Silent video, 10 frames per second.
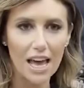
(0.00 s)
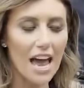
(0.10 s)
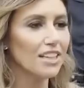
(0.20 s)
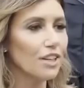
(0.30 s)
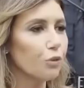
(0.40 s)

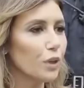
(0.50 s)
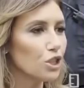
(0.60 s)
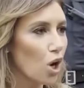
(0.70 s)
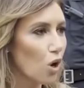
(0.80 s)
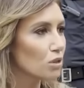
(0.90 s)
And if we
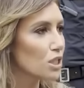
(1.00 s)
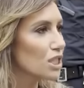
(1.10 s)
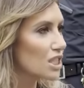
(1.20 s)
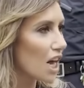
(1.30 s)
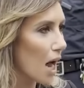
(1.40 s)
don't
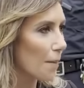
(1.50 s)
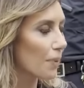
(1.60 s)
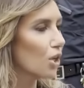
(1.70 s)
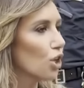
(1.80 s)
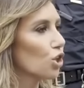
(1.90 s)
stop
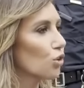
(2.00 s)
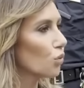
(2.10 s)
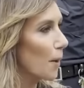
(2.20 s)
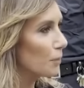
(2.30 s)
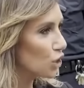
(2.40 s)

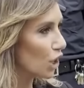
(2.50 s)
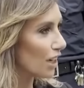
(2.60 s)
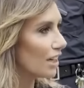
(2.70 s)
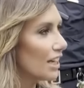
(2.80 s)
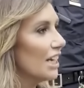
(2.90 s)
corruption,
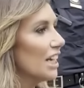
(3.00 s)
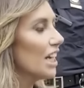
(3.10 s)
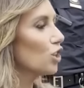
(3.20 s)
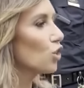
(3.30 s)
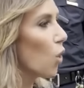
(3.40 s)

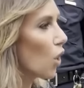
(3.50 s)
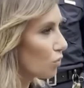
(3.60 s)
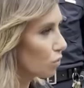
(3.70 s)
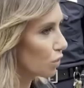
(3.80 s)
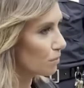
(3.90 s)
in
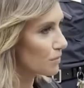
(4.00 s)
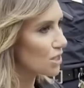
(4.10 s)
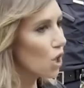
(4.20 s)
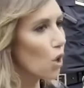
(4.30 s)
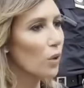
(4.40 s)
courtrooms
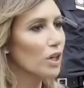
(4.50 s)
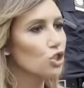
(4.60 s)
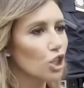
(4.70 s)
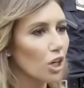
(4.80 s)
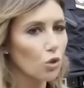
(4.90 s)
where
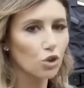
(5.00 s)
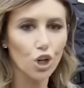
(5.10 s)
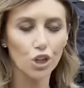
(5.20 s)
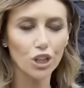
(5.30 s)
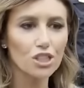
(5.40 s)

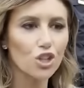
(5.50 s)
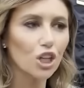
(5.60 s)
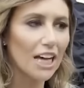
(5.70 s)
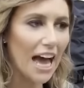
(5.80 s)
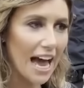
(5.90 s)
attorneys are
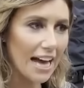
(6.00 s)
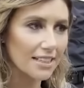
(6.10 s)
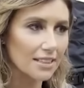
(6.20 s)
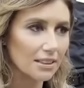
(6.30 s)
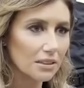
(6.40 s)
gagged,